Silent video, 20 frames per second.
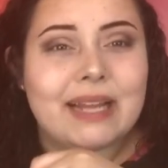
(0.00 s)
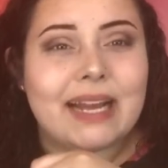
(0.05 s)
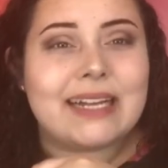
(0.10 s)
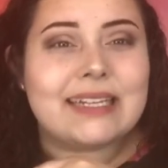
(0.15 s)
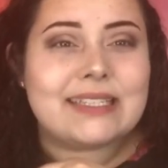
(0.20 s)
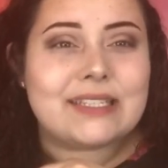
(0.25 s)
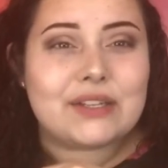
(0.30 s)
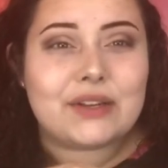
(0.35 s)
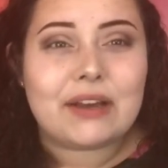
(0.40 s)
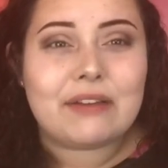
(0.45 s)
I
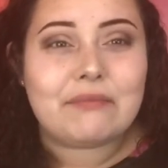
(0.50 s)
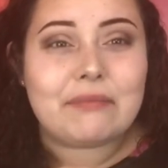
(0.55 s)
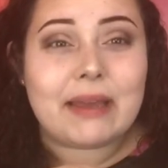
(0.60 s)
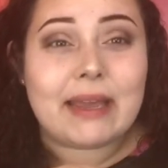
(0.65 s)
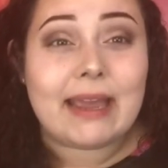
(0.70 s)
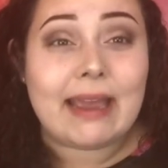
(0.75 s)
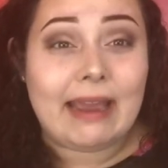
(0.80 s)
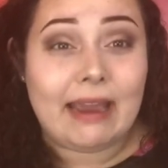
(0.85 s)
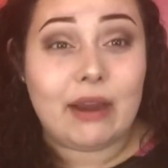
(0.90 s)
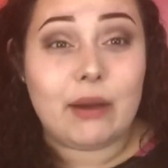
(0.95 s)
still have my
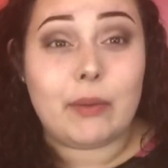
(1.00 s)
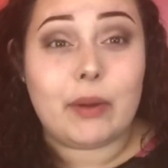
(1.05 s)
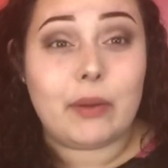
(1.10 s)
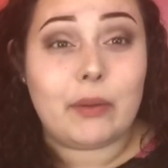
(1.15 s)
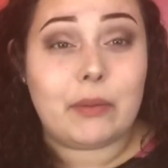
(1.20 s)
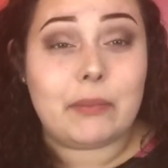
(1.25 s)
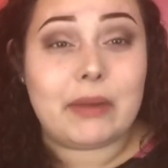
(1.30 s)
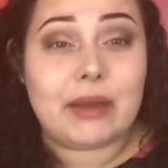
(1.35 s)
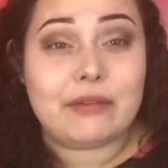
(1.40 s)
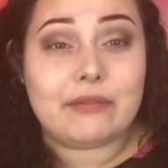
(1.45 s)
hair bow
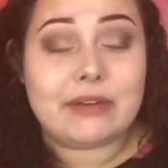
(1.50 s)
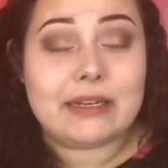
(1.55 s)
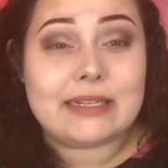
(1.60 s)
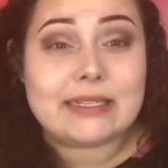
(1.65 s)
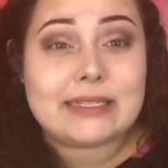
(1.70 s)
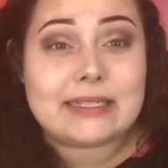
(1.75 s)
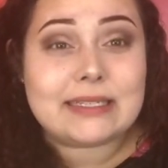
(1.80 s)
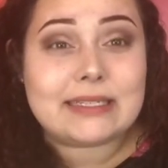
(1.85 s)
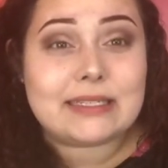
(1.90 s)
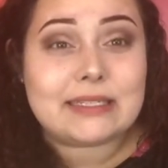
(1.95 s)
on my
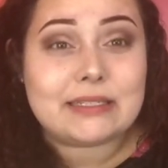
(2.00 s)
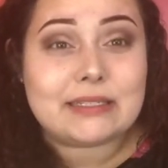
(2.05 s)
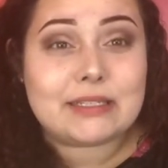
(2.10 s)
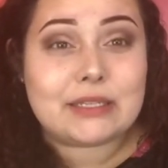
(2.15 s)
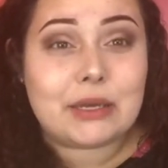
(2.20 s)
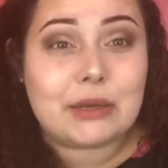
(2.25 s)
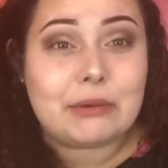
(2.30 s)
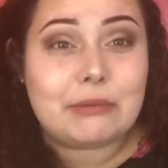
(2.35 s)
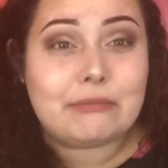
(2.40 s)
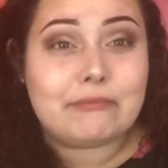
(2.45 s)
wrist,
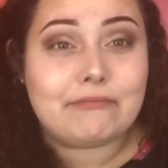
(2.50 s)
so